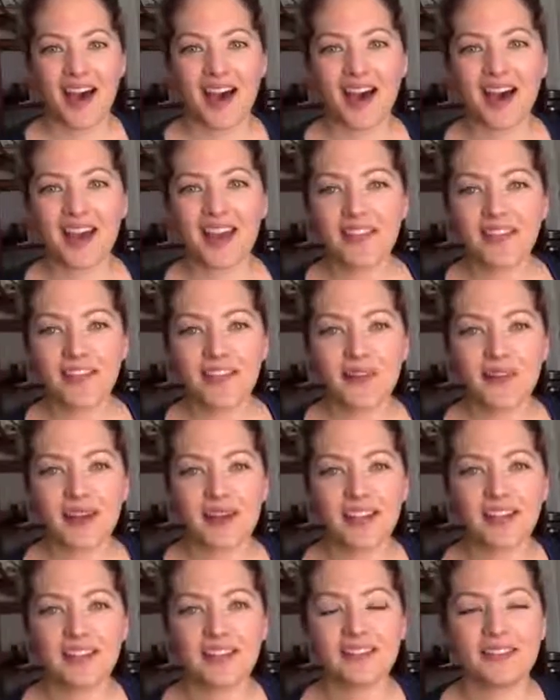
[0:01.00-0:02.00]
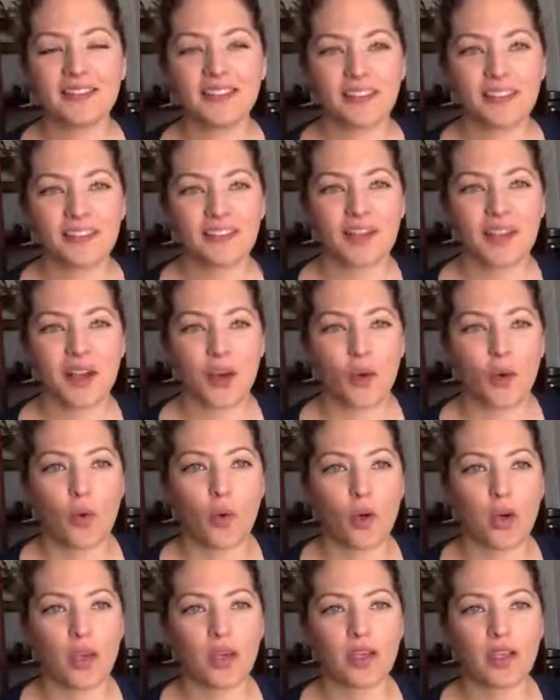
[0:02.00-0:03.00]
Hi everyone!
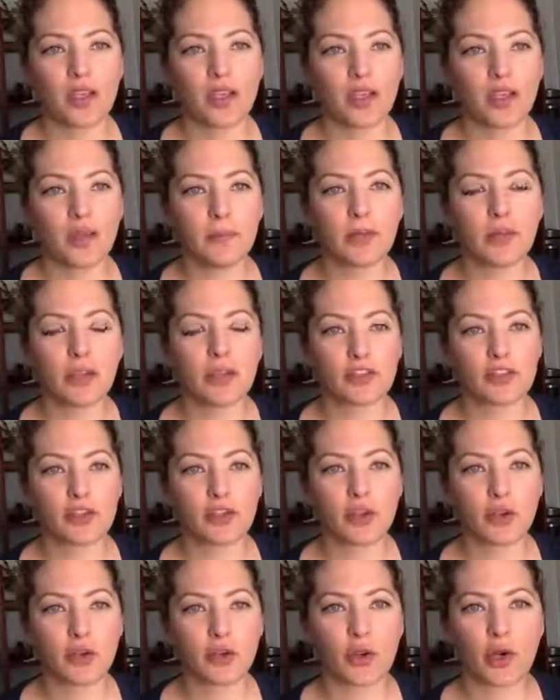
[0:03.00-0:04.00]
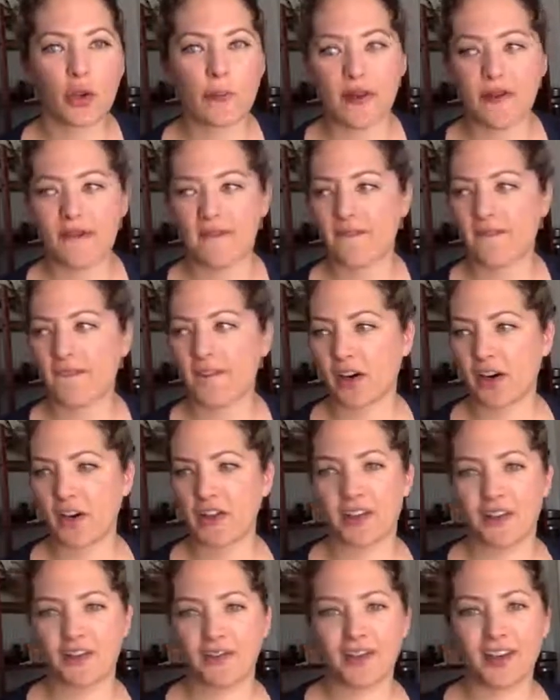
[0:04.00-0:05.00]
Welcome to my
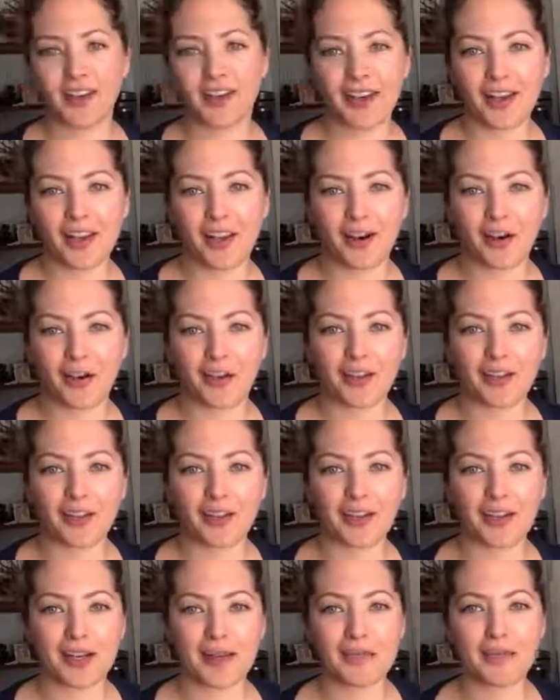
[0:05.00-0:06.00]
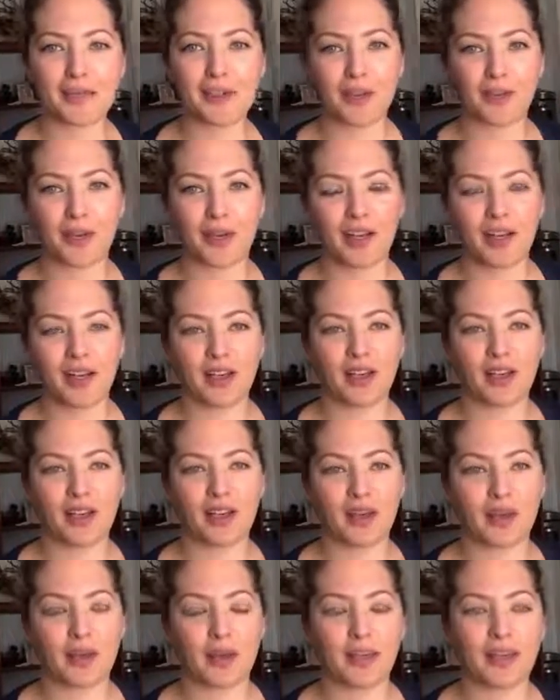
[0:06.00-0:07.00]
first video that I'm doing.
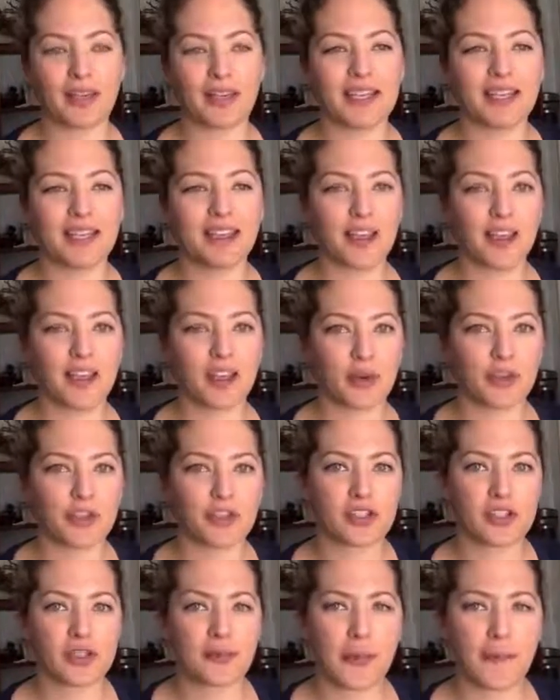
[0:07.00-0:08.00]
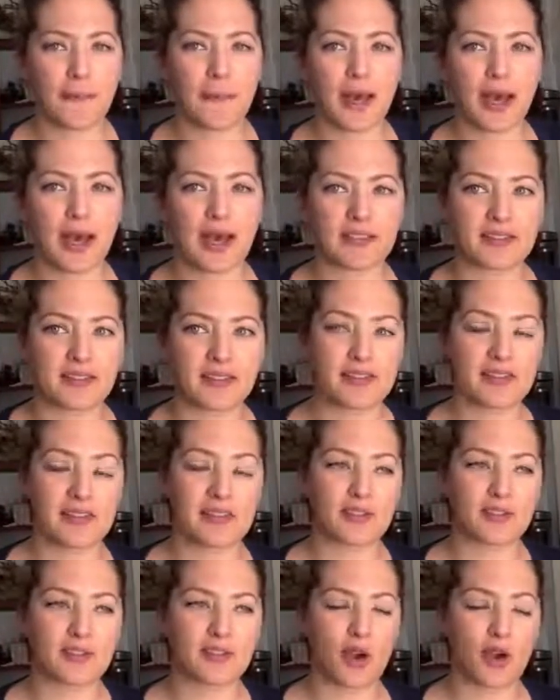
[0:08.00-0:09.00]
I'm getting a lot of questions about masks, and
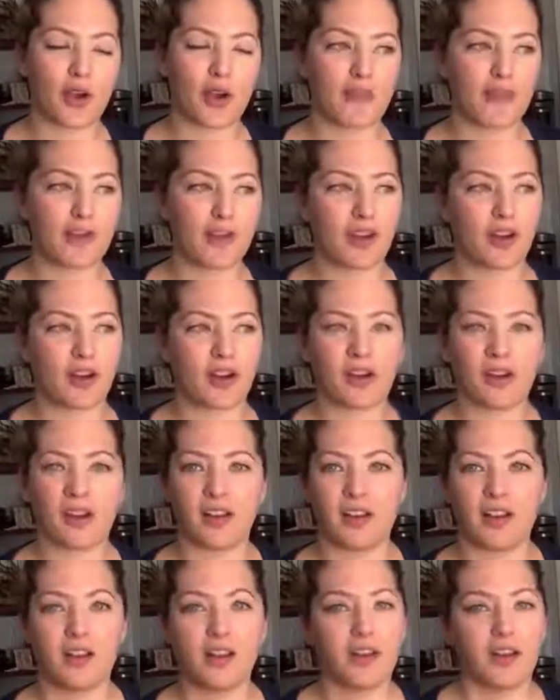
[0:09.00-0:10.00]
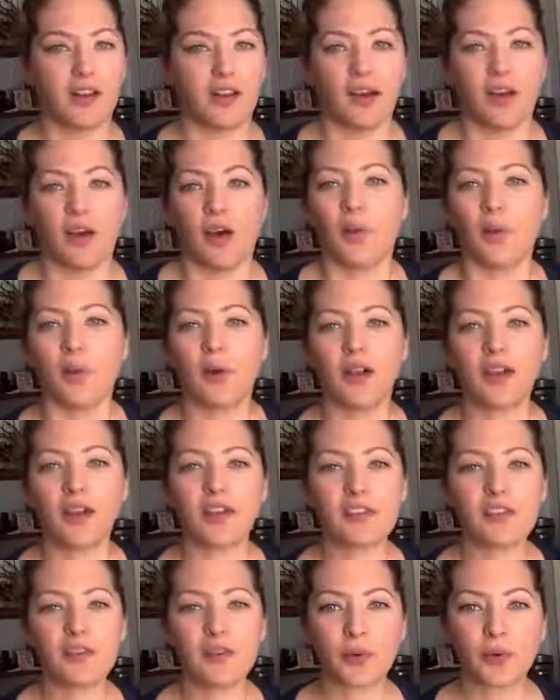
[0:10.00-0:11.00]
so I figured why not
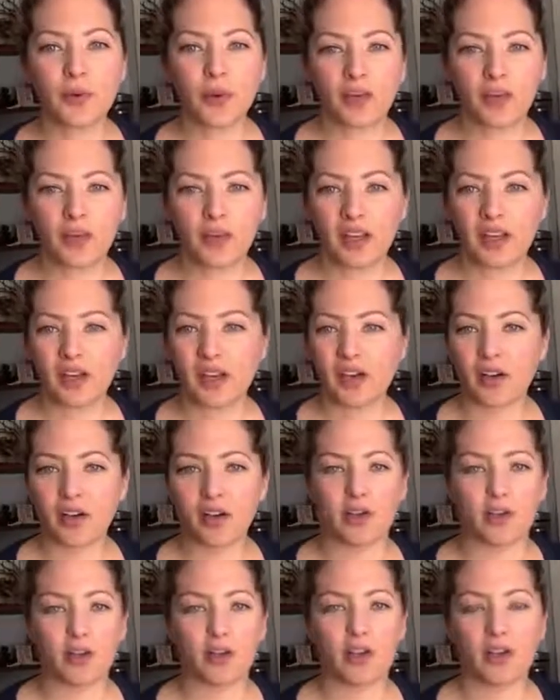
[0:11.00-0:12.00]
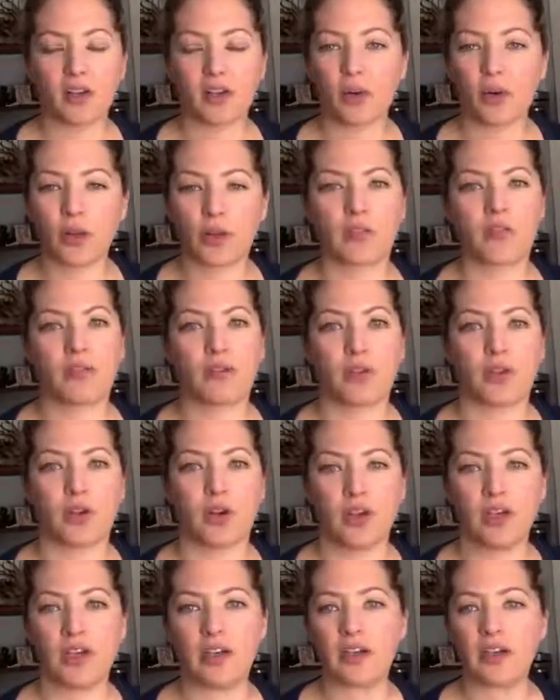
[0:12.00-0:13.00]
do a quick video, quick
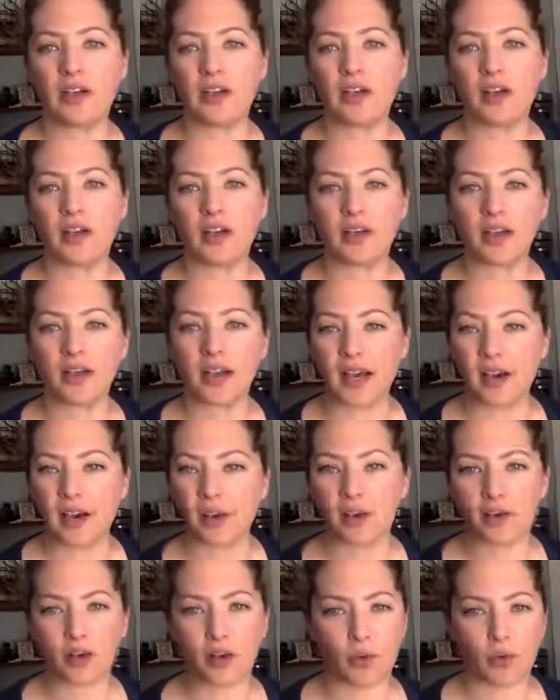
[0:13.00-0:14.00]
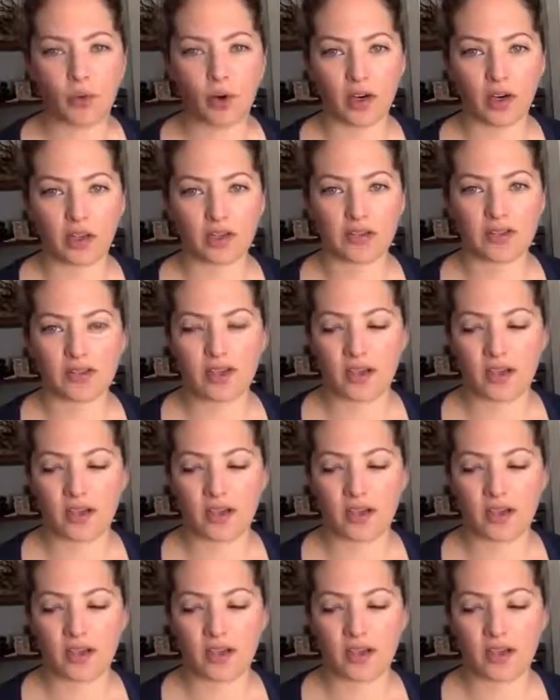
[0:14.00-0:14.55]
tutorial on how it all works.